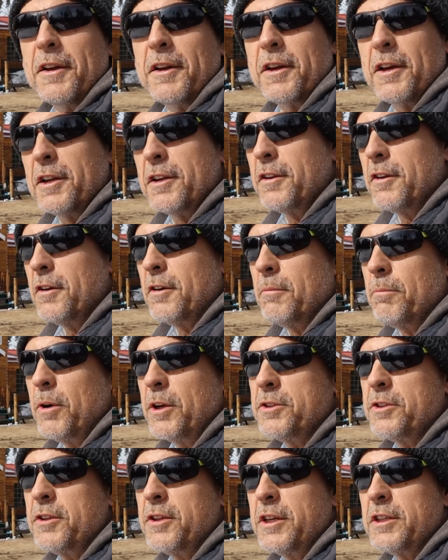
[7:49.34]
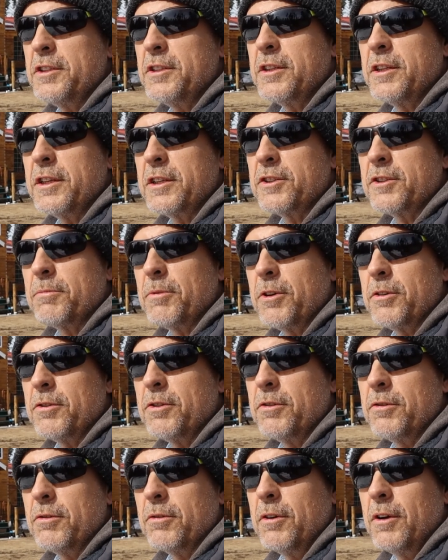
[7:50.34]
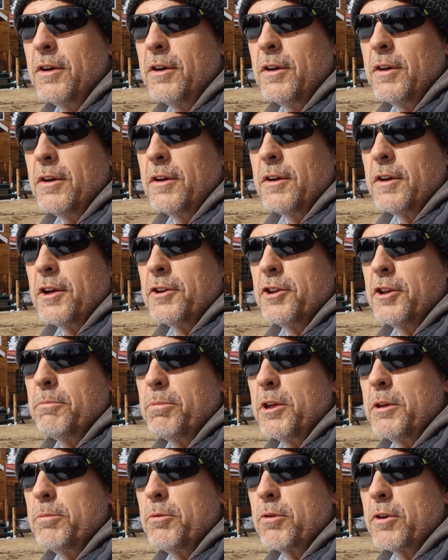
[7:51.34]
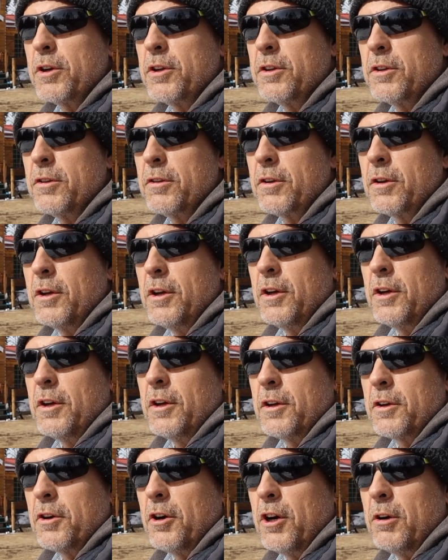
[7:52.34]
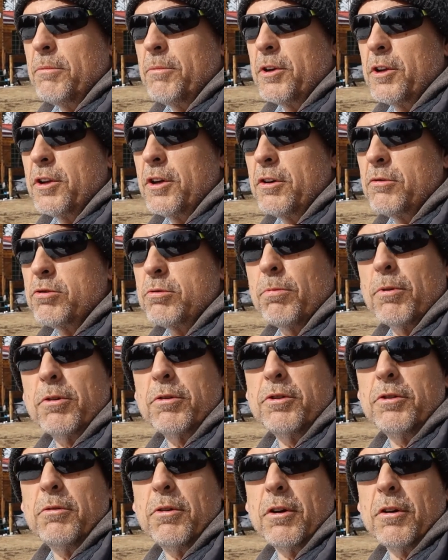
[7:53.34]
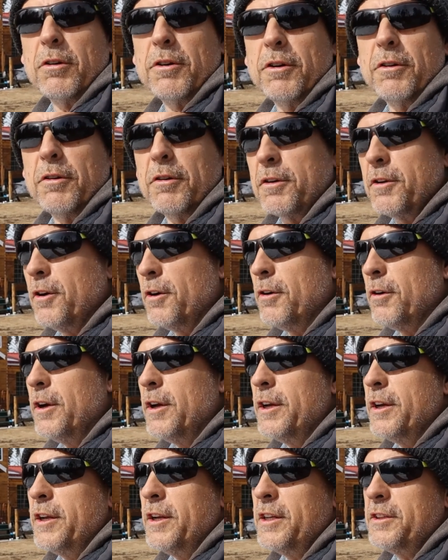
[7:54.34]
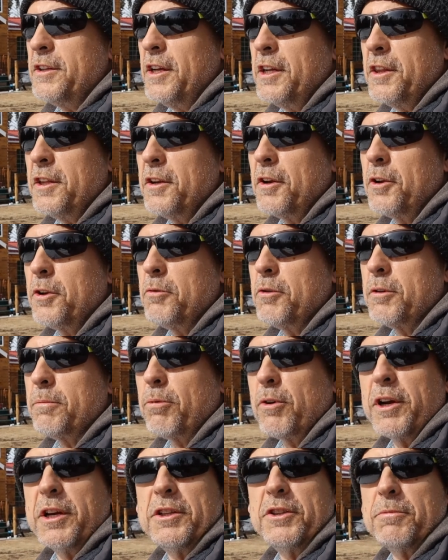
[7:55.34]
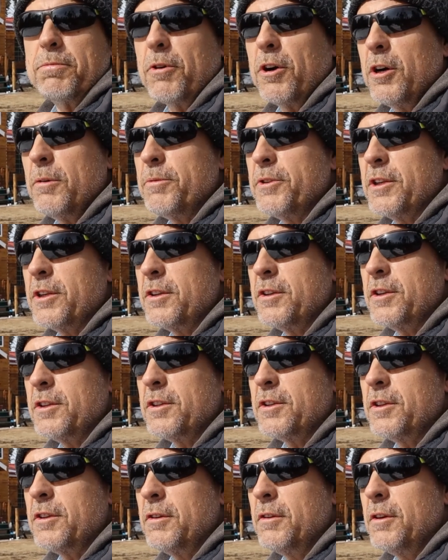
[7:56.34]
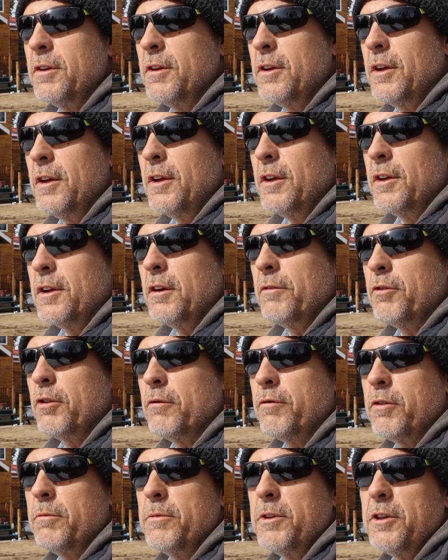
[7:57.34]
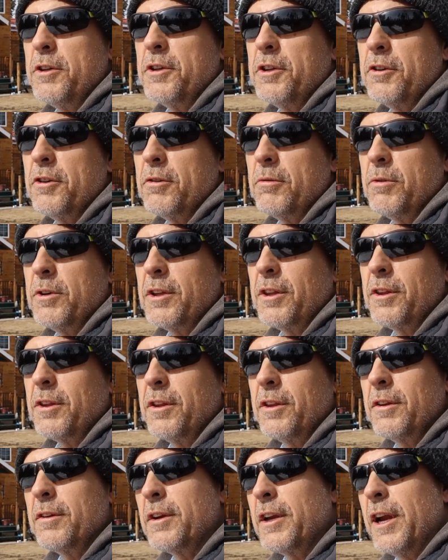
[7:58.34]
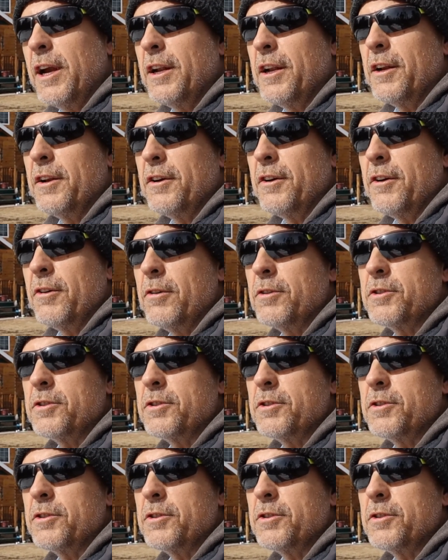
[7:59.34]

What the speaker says: and a bunch of nice things about you. And then people can comment how smart you are. You know, no, it has nothing to do with brains probably. It's just, if you're familiar with Canada or